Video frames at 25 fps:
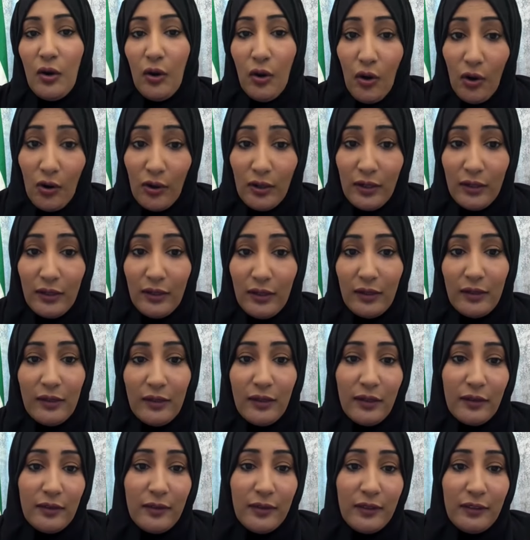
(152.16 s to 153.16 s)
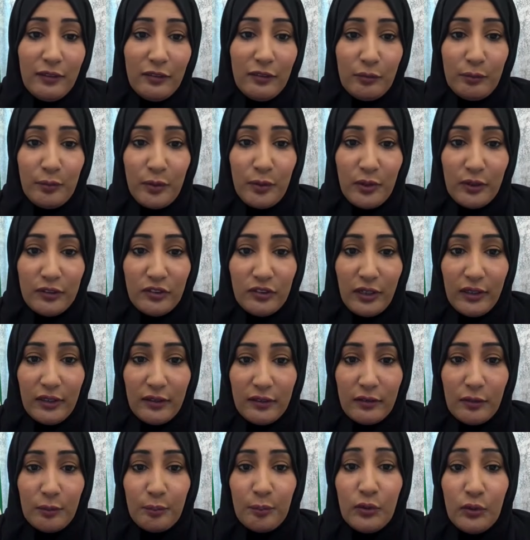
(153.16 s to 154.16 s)
All these projects
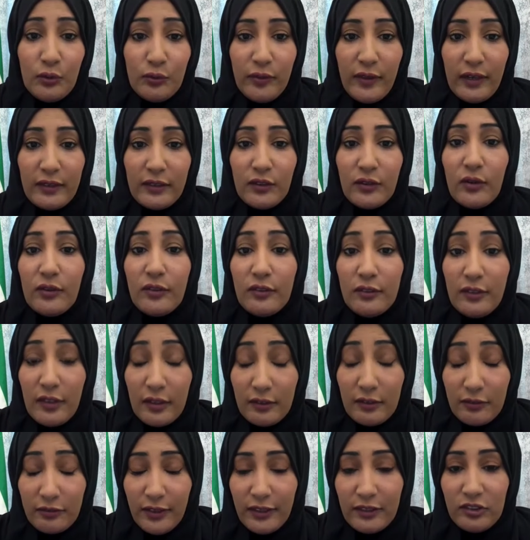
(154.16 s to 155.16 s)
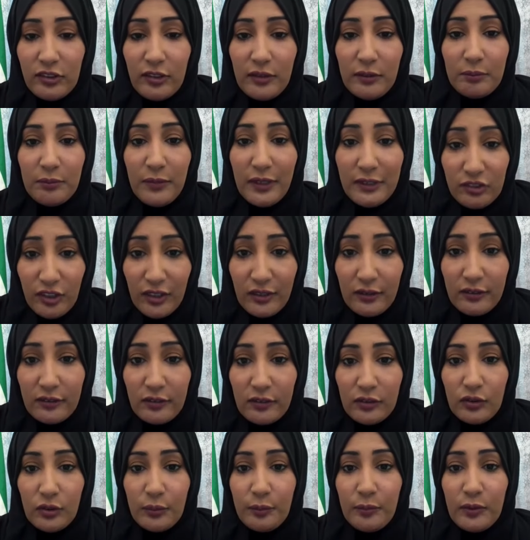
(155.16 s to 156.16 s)
prove that conservation
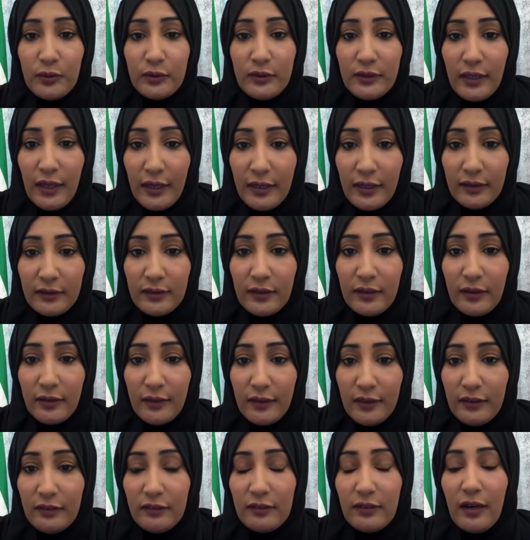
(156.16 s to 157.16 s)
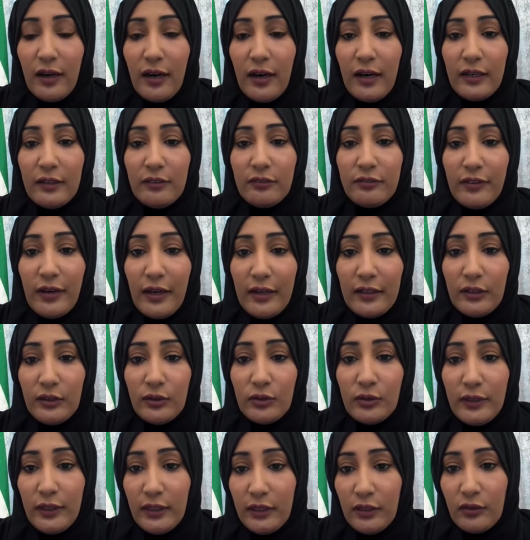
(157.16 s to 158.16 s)
measures to protect these
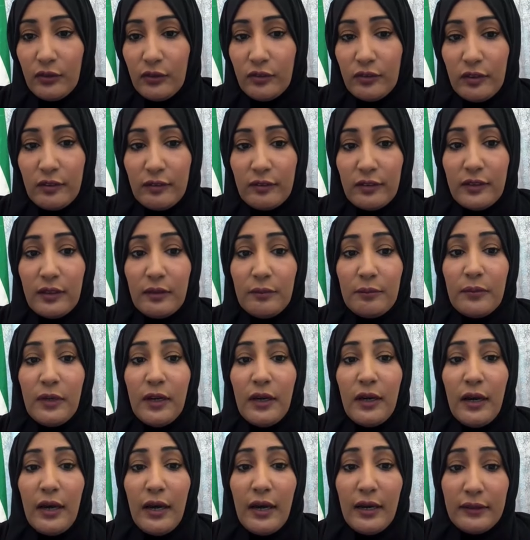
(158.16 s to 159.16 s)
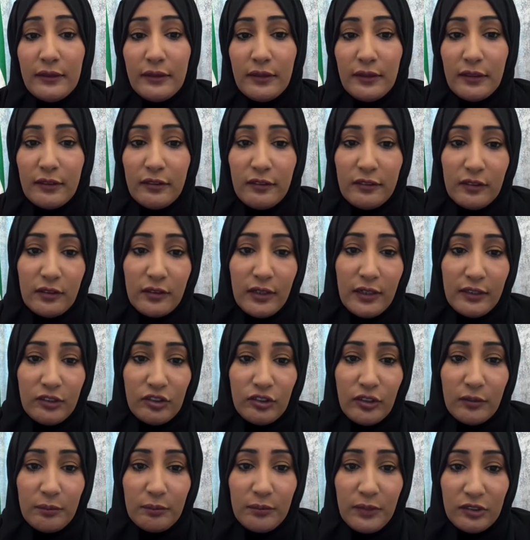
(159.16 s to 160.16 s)
high-value ecosystems and
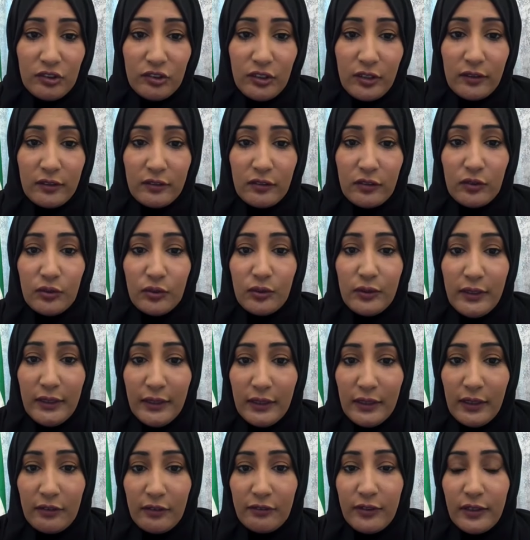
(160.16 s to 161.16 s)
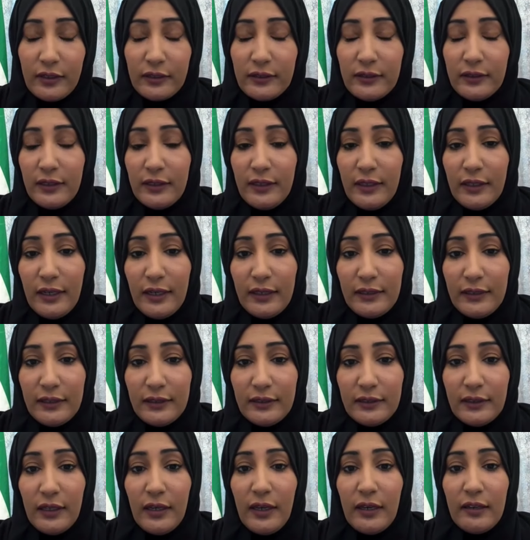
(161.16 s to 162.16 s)
restoration measures to recover
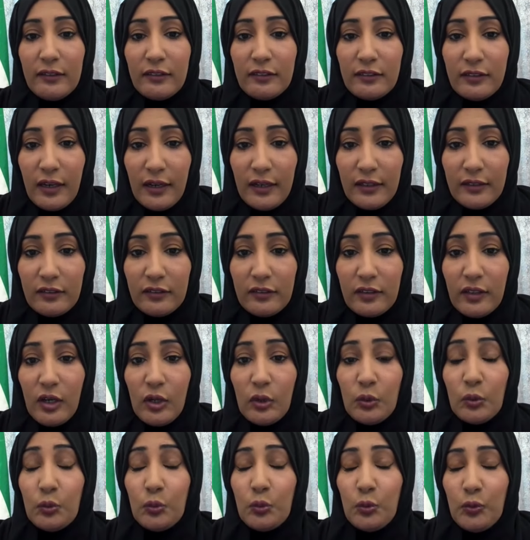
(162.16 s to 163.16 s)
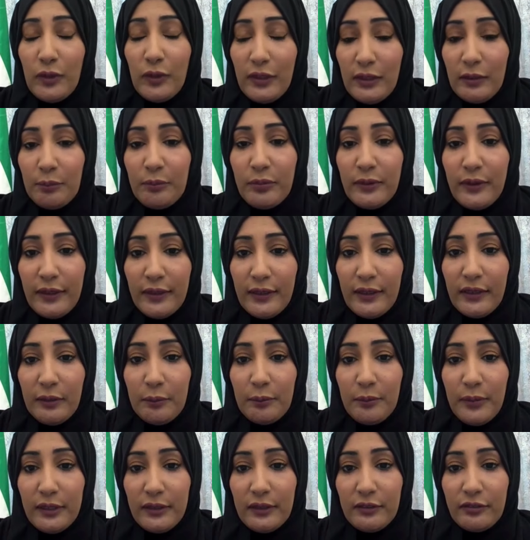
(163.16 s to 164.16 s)
degraded sites will
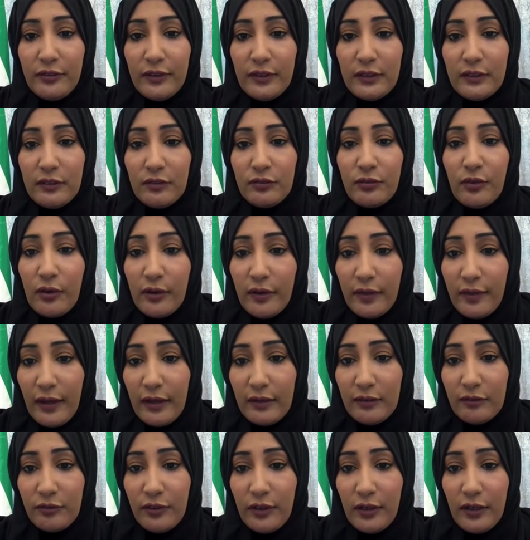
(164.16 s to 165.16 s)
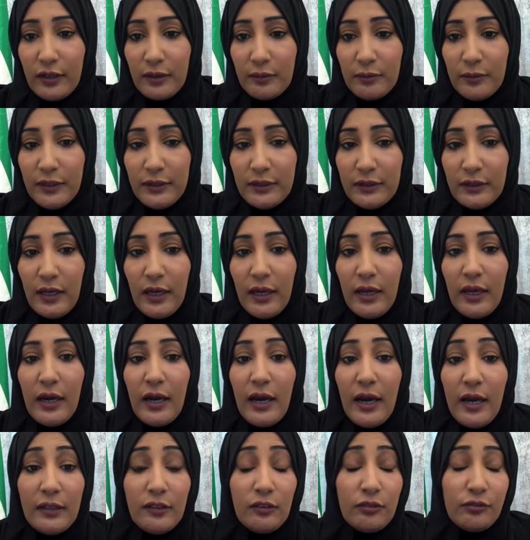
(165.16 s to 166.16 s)
bring benefit for the environment
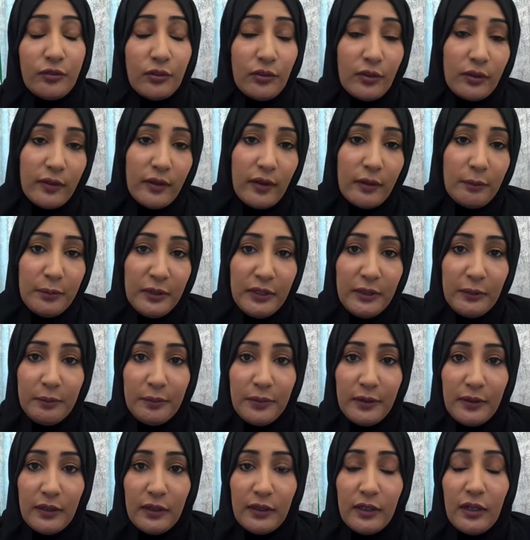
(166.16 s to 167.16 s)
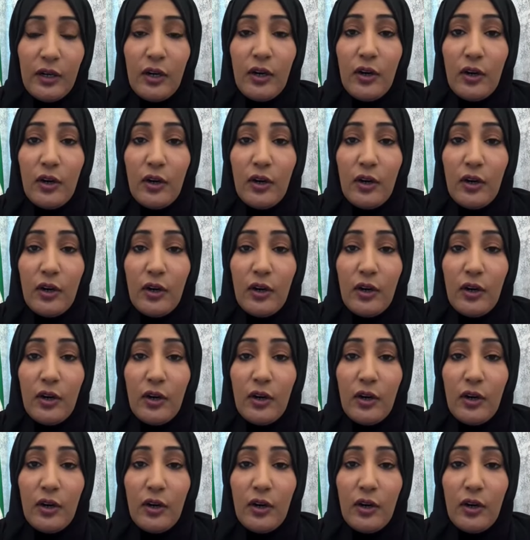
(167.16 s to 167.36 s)
and for the people